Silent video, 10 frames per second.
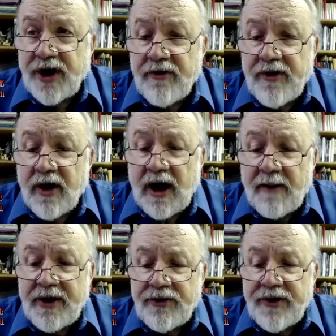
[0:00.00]
there? How
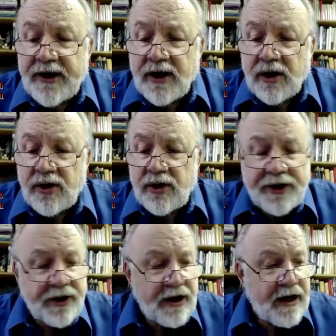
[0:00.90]
many do you think are good?
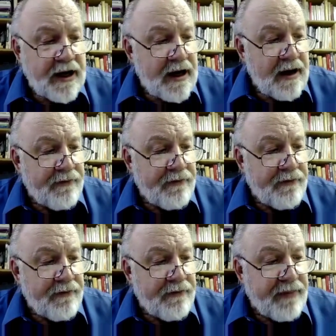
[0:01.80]
But if
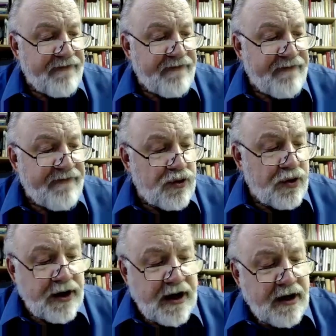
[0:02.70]
you
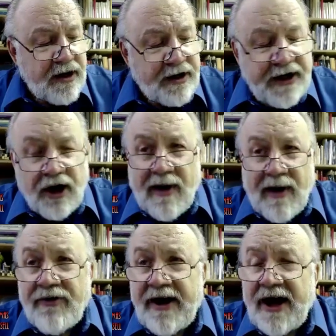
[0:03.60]
get around the
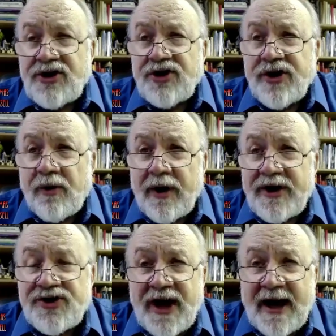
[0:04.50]
edges on what he's
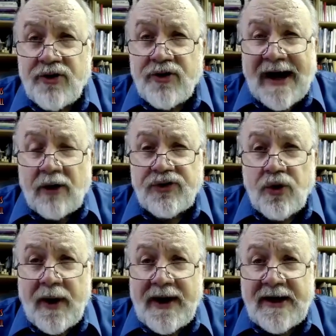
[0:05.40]
saying. You count the way
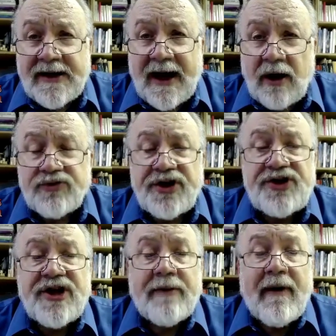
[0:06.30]
he counts. He's
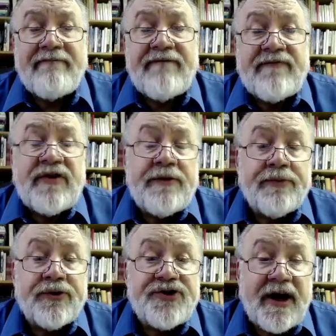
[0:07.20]
at about
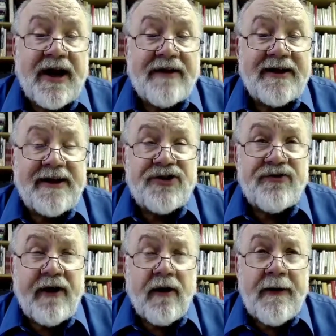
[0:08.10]
50%. I think that's
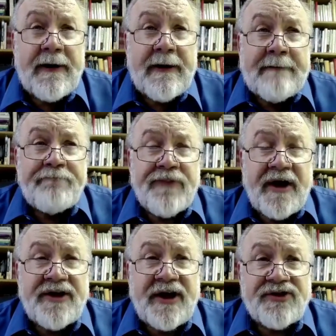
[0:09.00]
fair. He
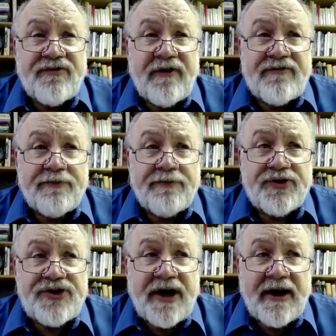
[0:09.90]
thinks
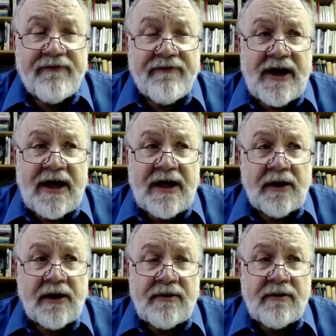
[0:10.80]
50% of the
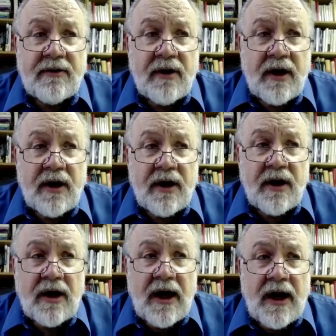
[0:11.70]
healing
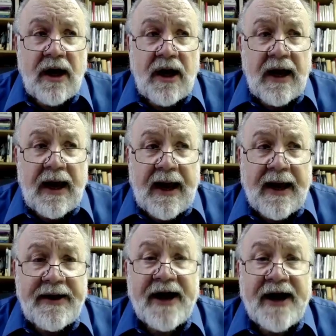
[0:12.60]
and
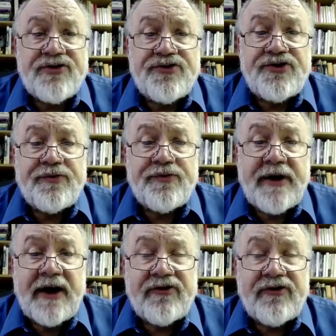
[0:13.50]
exorcism cases,